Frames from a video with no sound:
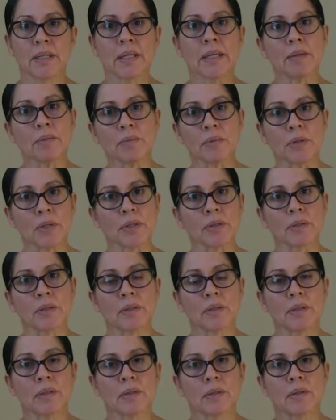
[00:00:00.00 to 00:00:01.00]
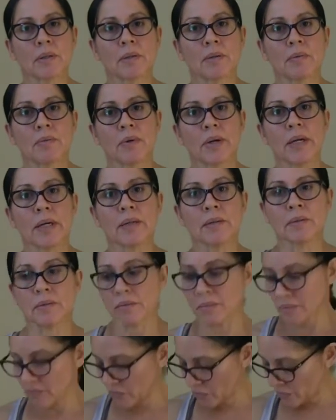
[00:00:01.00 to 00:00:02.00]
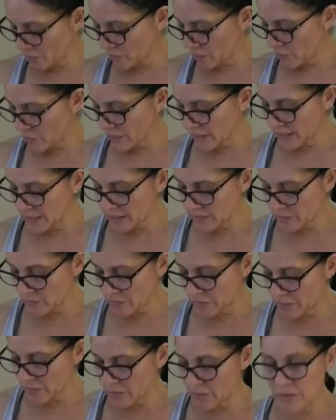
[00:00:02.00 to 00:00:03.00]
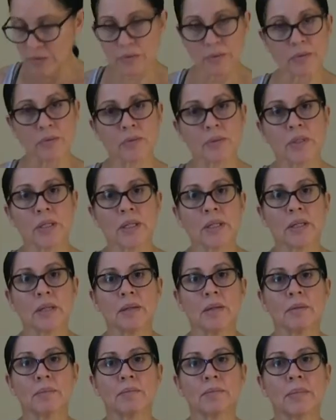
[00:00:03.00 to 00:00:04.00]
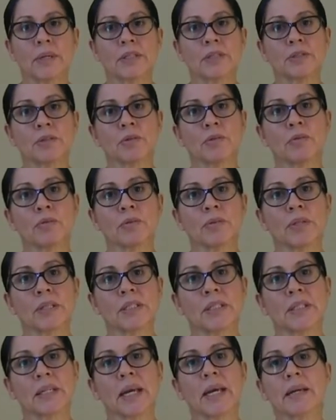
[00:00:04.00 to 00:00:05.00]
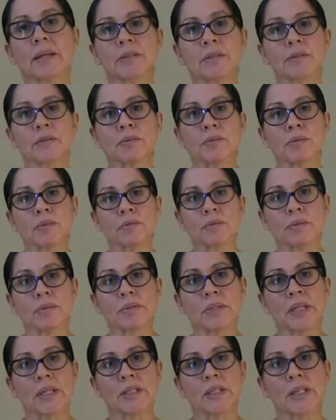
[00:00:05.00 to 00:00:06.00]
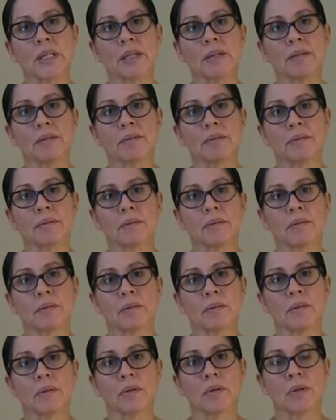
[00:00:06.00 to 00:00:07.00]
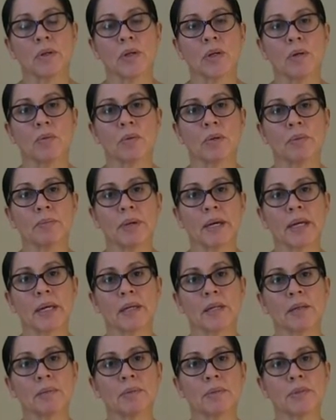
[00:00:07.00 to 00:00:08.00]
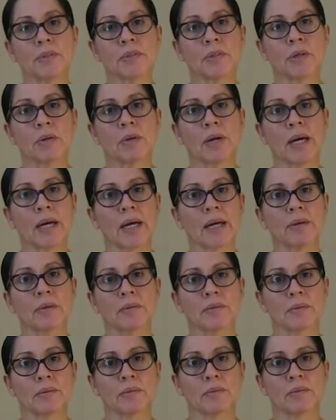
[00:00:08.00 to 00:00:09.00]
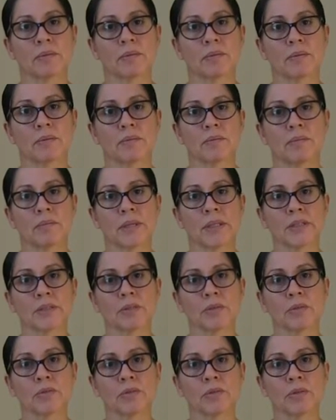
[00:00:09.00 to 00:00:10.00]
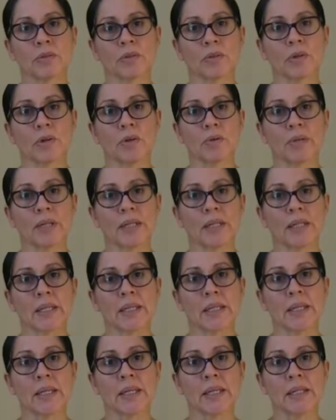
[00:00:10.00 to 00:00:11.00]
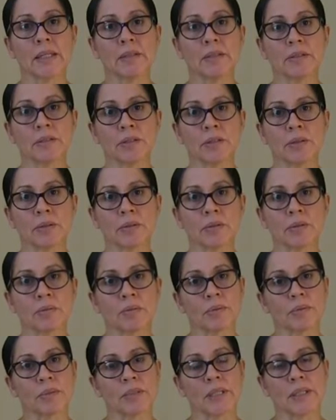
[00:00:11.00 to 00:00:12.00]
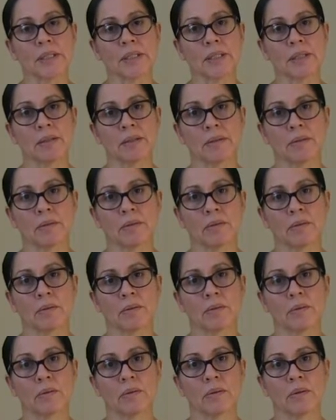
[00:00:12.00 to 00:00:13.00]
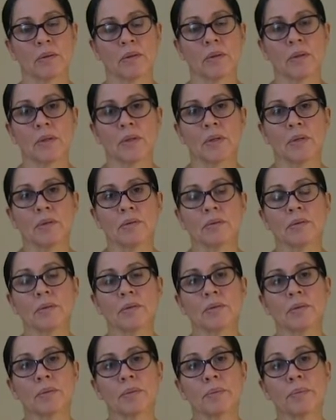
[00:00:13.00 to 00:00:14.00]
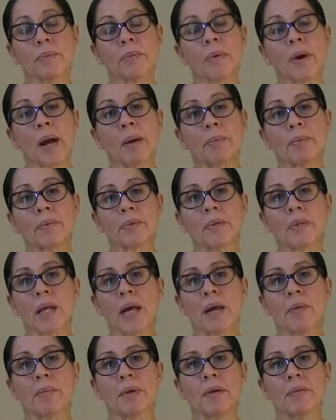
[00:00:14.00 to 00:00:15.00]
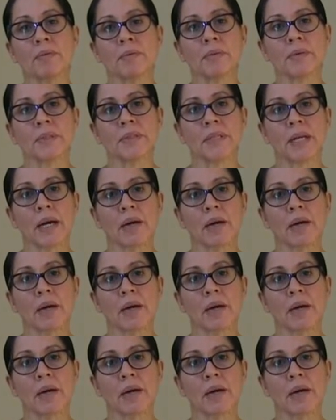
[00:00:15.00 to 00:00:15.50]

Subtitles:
inward, right, or more inward, my shoulder is an external rotation. When my elbows go out, my shoulders are going in internal rotation. So the proper alignment for a